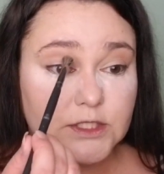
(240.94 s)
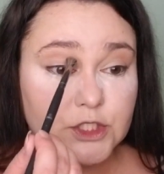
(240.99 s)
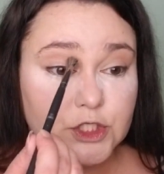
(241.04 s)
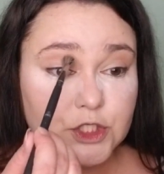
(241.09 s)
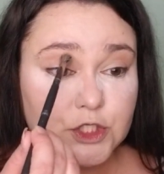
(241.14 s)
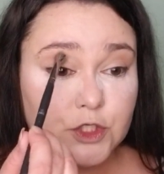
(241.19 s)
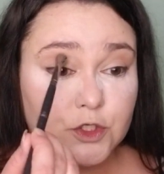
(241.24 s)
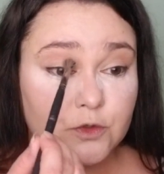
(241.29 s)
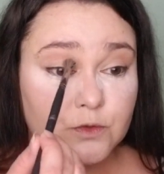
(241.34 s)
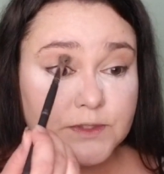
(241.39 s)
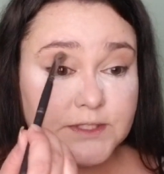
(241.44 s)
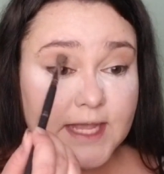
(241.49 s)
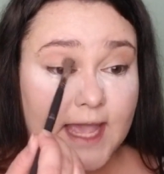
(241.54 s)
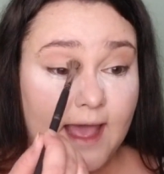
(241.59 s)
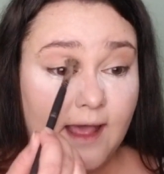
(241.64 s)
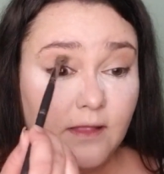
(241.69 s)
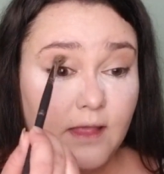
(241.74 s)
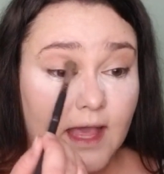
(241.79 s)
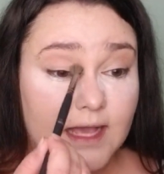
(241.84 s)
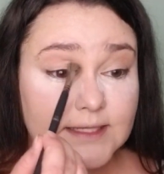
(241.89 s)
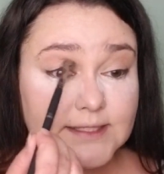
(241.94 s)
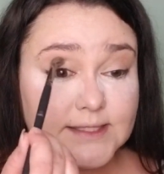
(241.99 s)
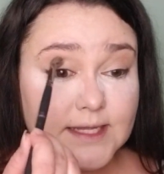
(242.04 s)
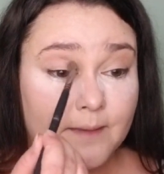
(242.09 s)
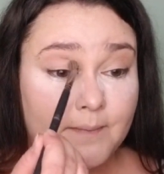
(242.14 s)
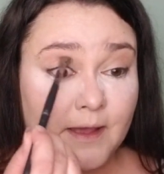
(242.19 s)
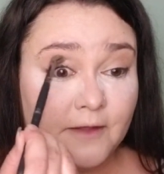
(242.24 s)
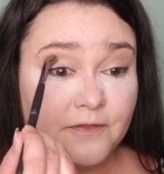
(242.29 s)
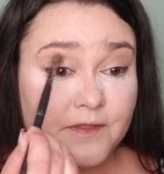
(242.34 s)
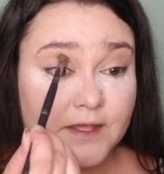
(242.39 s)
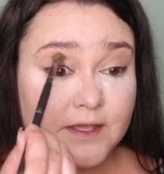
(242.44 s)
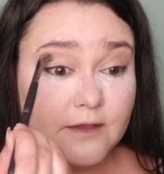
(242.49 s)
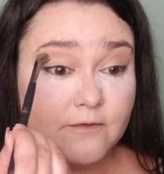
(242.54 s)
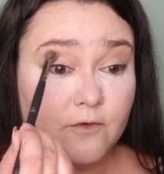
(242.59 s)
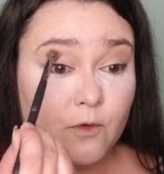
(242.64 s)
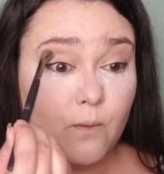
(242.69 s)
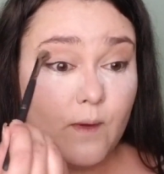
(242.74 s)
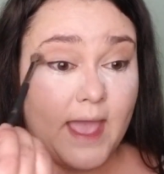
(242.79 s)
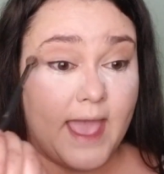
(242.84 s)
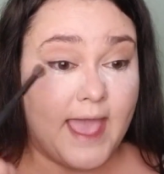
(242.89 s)
to tell us about the
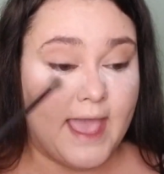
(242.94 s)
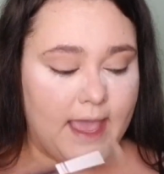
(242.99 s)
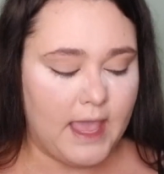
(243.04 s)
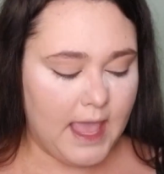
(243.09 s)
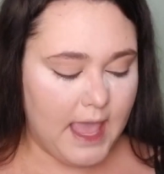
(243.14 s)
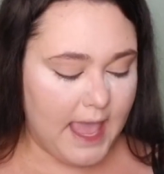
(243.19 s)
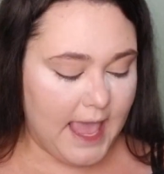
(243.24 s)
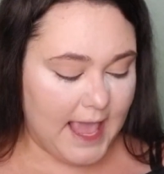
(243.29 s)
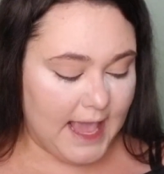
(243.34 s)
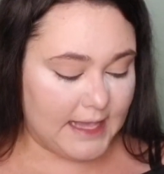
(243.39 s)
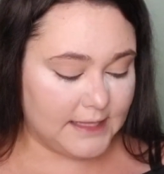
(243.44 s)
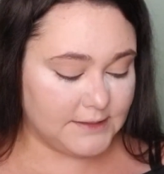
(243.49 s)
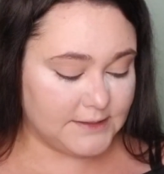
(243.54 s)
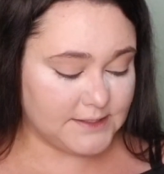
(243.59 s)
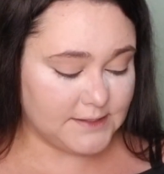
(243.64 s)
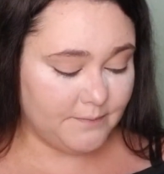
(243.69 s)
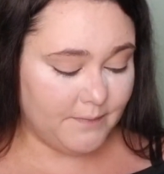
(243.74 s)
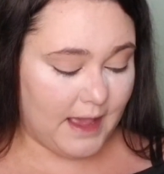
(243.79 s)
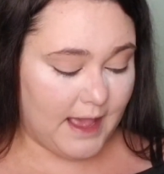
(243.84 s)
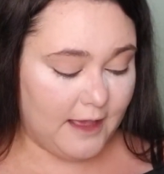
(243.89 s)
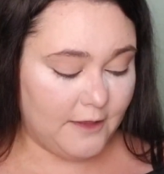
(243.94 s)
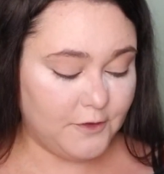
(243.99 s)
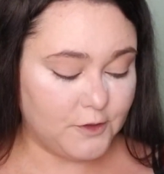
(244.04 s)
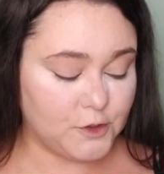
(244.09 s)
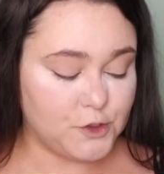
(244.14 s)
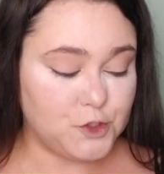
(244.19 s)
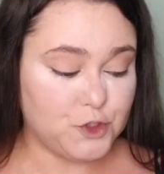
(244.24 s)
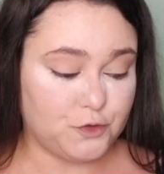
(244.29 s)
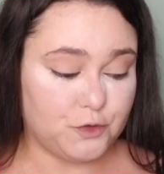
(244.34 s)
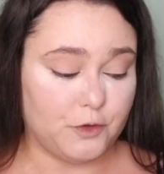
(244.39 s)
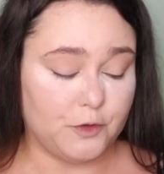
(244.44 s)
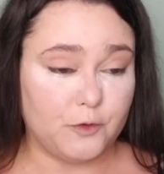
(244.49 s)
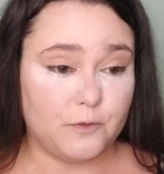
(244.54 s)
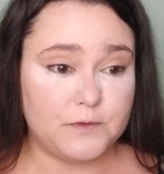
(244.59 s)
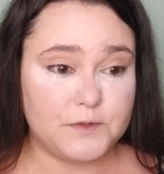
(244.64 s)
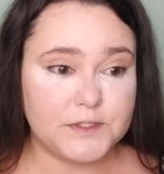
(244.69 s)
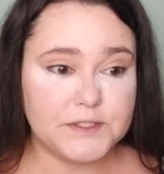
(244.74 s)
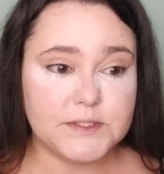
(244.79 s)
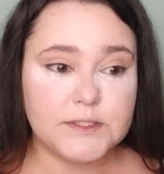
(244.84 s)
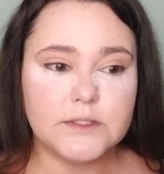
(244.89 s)
giveaway and some other
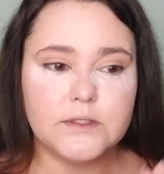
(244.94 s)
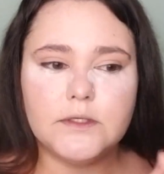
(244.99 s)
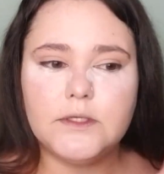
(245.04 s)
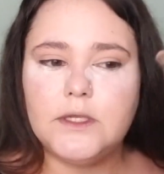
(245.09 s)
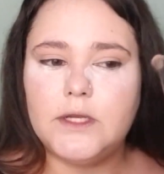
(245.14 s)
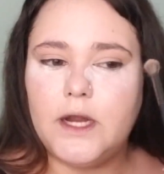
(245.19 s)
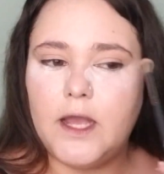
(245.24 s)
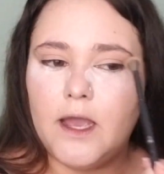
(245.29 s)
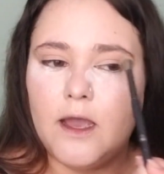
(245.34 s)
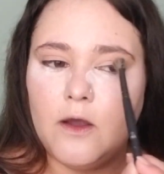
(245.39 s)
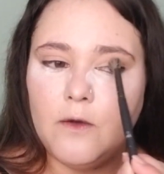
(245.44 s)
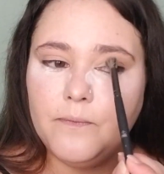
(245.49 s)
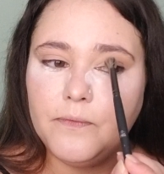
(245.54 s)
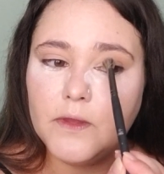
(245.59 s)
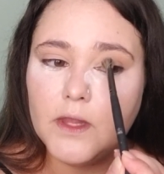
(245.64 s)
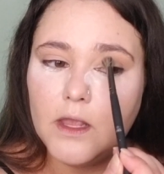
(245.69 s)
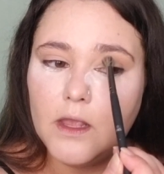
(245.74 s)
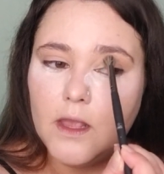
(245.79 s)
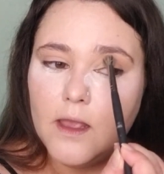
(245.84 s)
truths, you know.